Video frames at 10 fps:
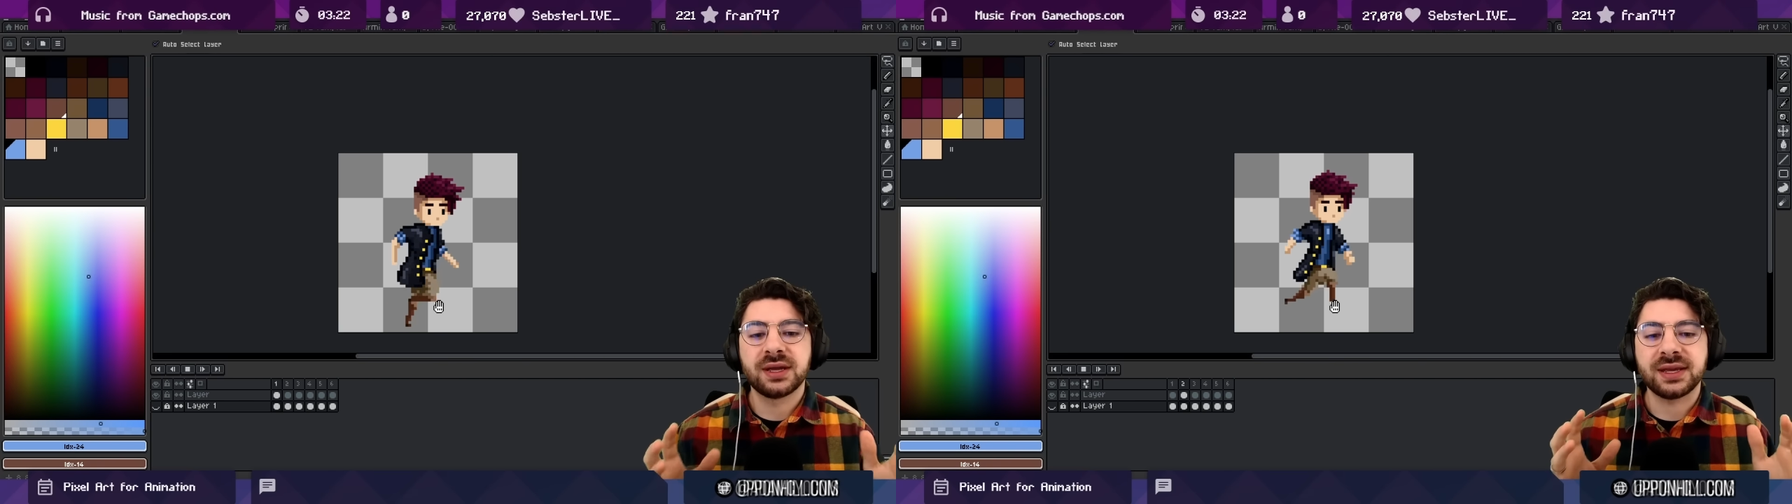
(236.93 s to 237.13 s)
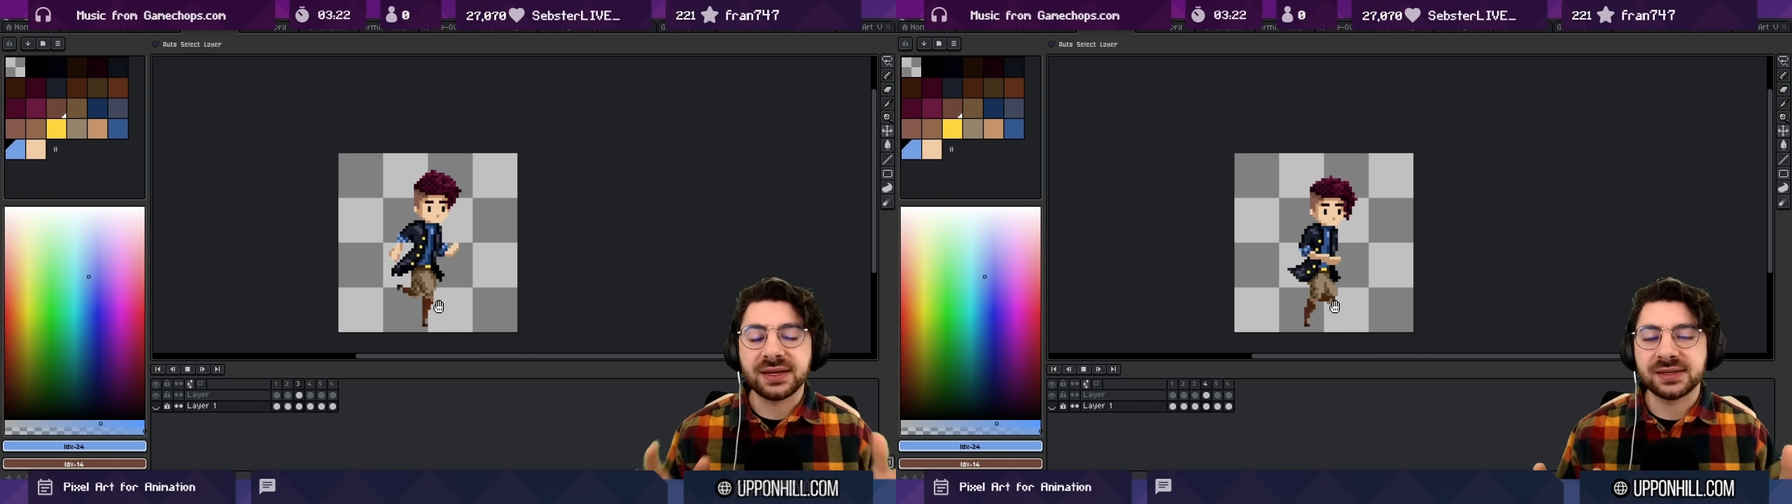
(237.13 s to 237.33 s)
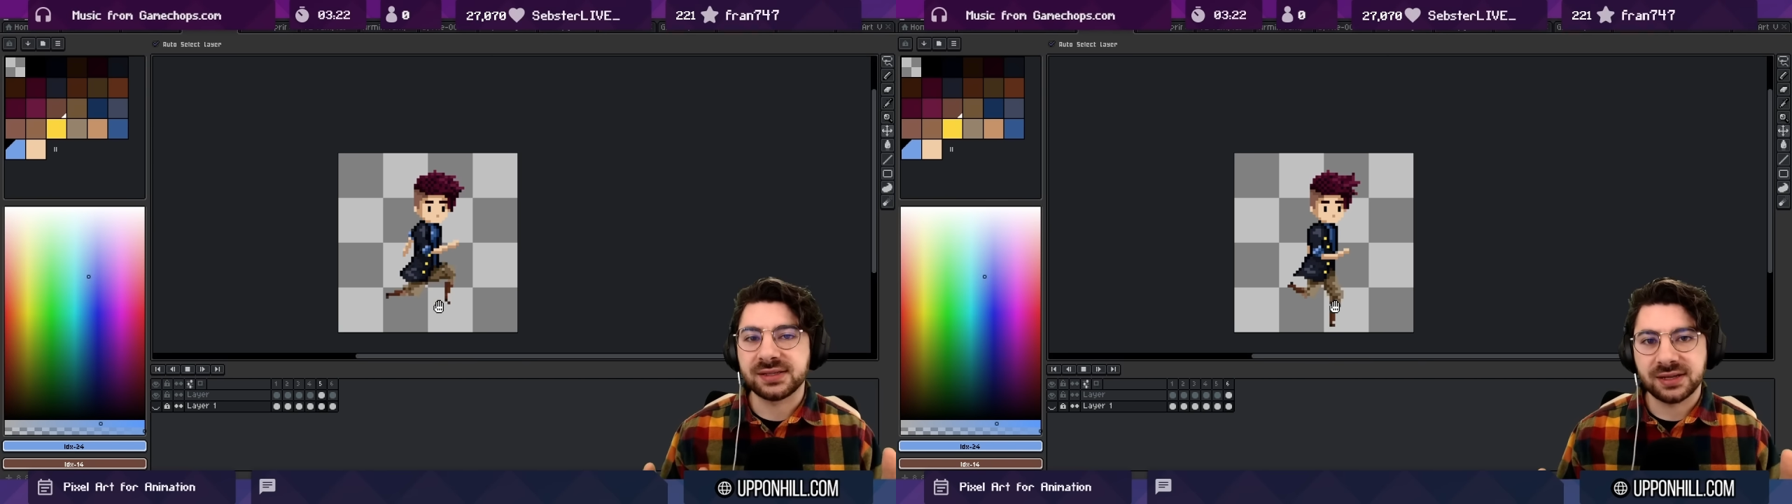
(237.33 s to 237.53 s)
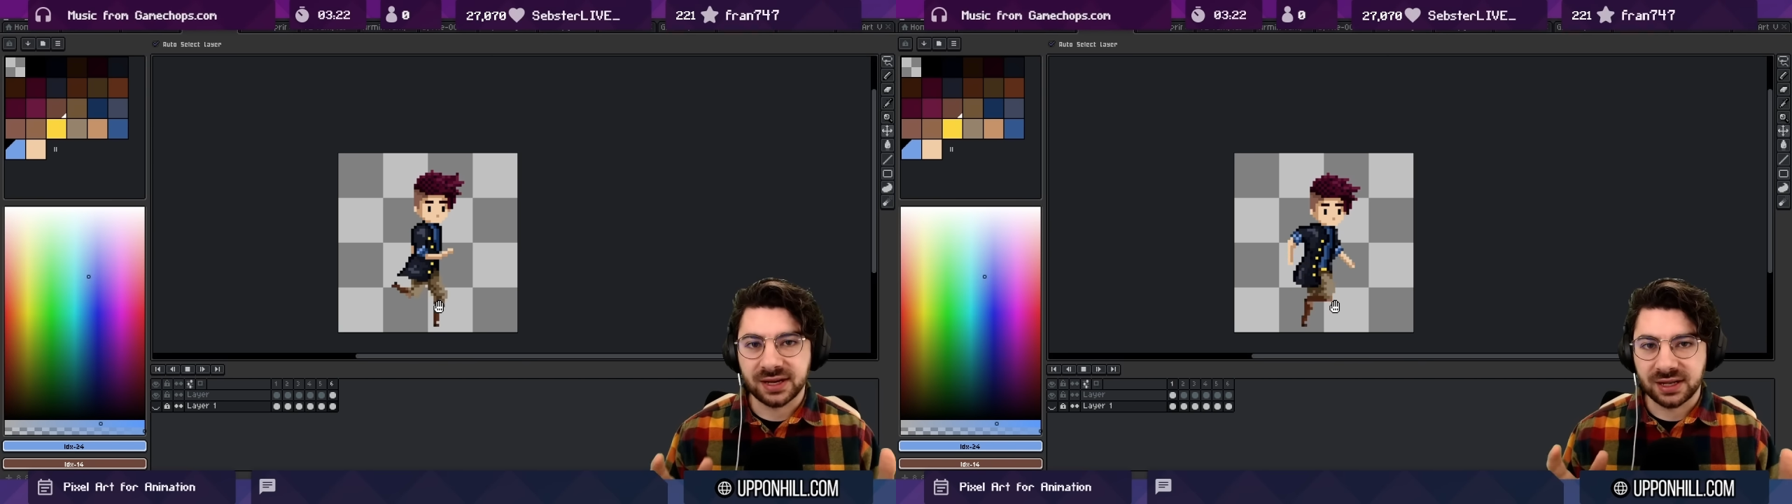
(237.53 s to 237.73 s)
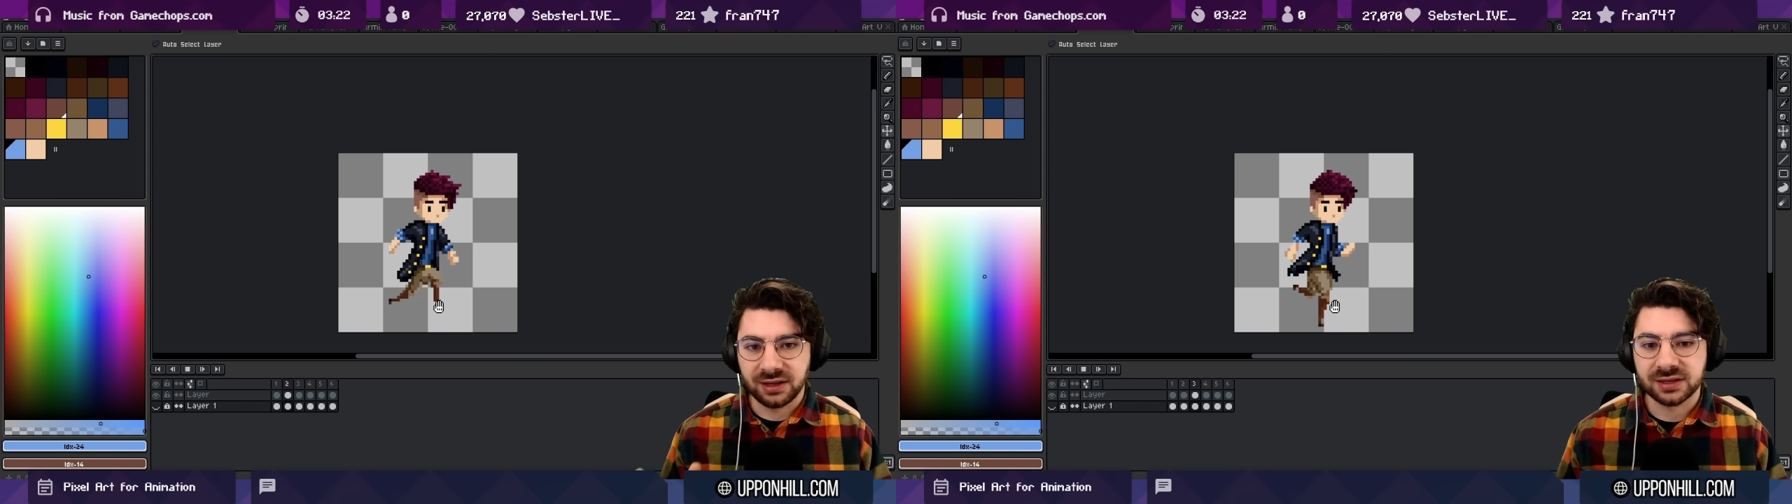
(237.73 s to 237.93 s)
easy to
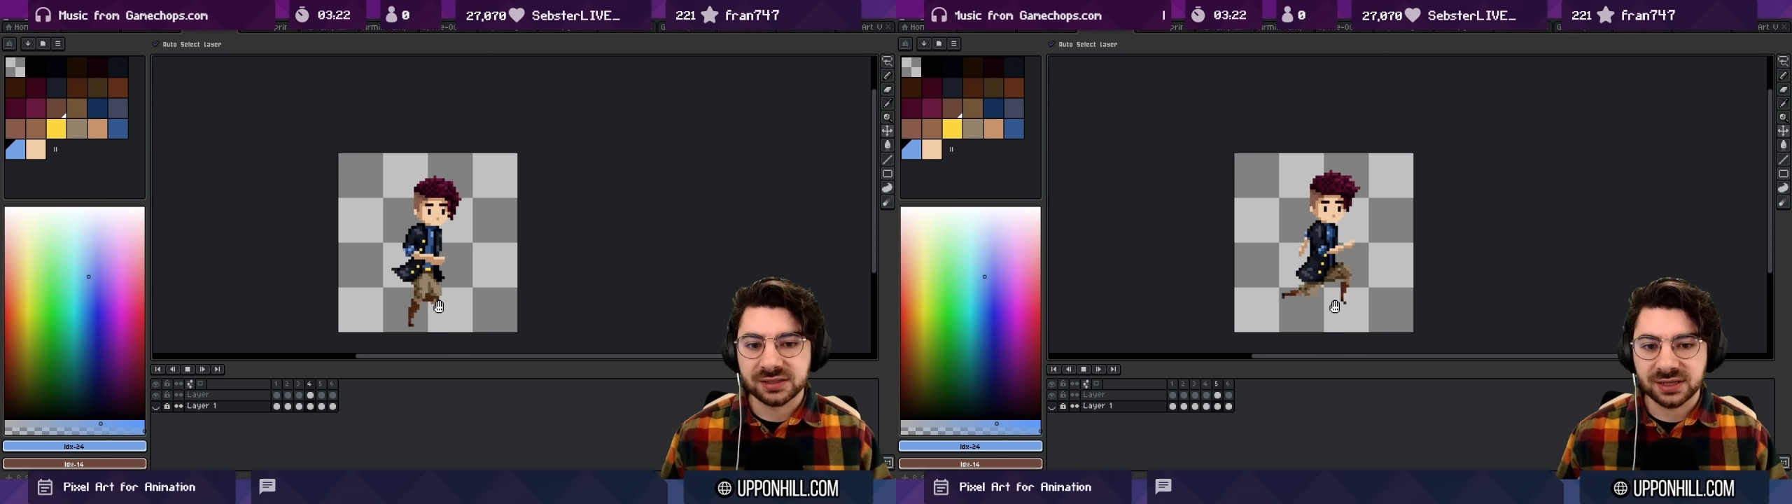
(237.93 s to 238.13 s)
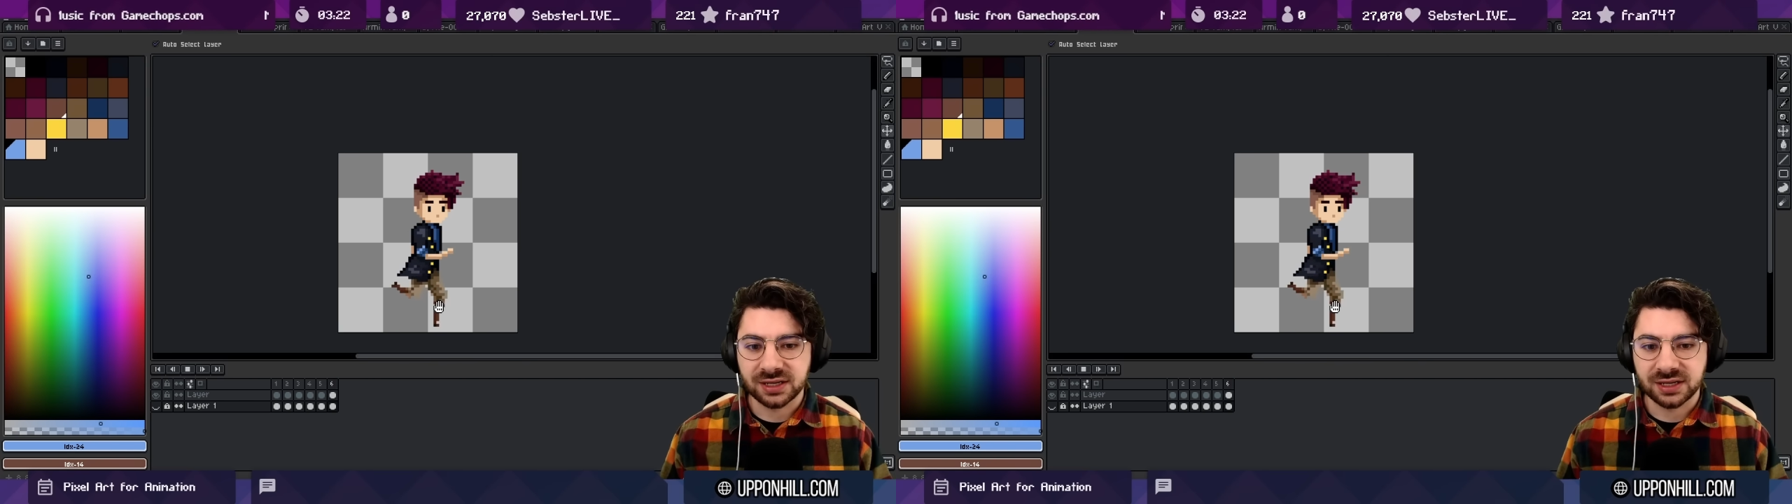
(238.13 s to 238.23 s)
get lost